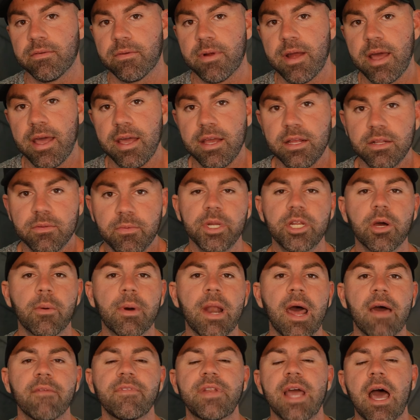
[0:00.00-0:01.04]
Right? We don't
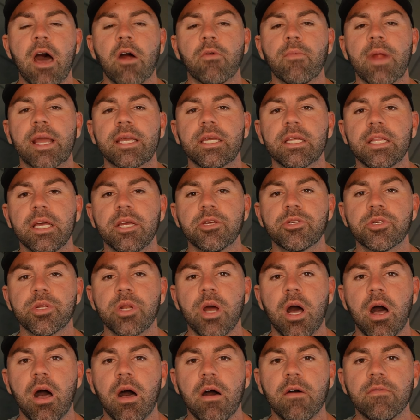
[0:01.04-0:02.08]
want to have down regulation
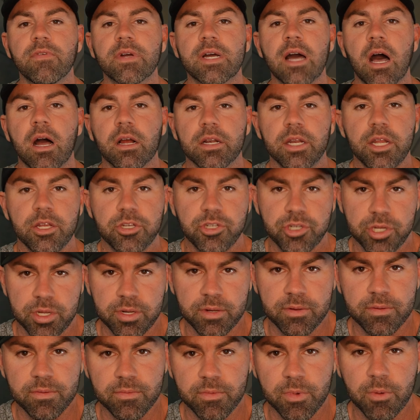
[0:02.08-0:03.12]
of
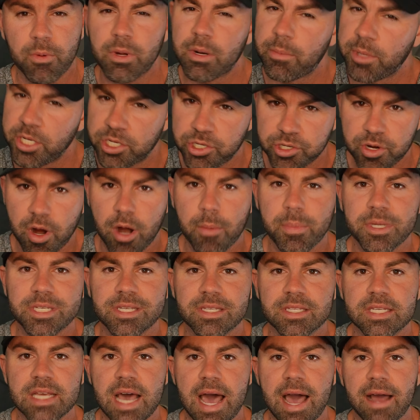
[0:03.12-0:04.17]
cognition. We want to be sharp as a
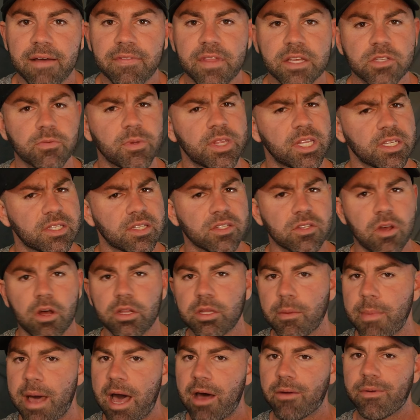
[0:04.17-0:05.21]
tack. That's what this is
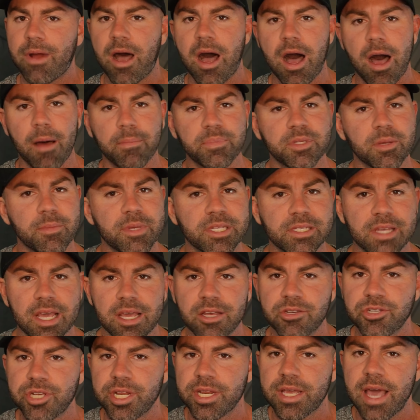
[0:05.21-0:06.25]
all about.
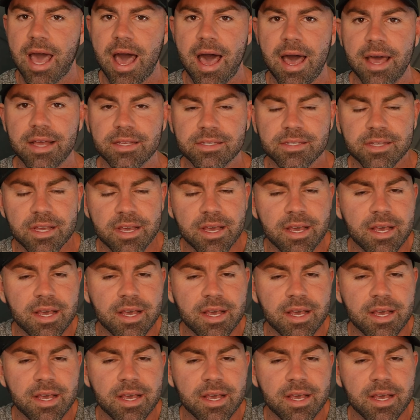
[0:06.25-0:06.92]
Optimization, guys.